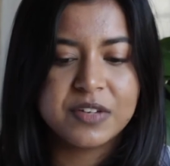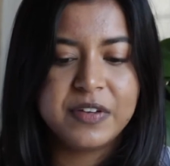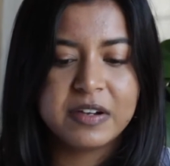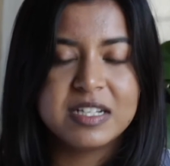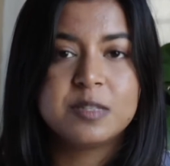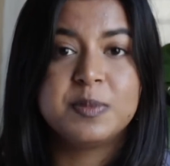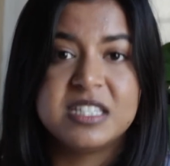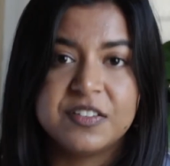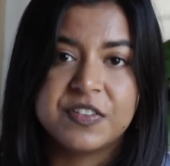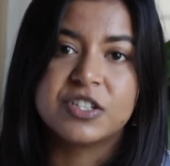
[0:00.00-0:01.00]
a very
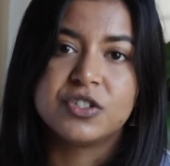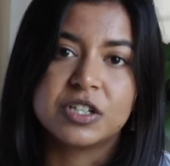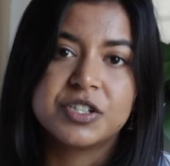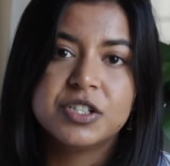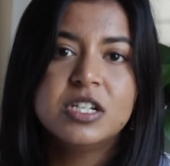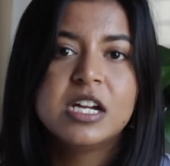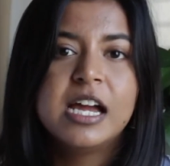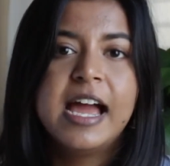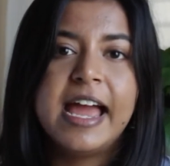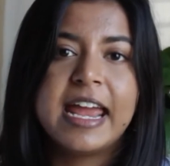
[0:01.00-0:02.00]
specific structure,
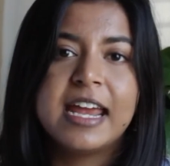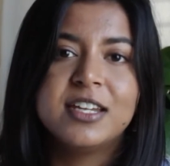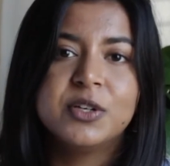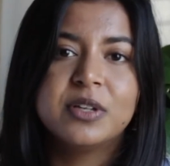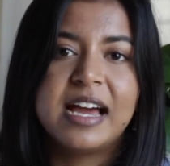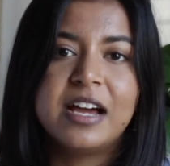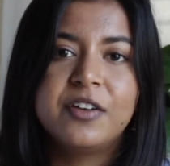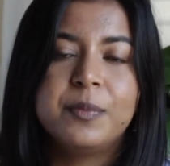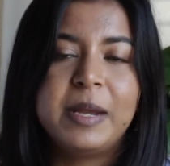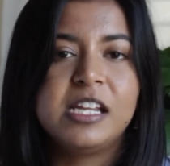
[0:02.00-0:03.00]
and you'll
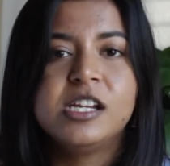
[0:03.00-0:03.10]
have many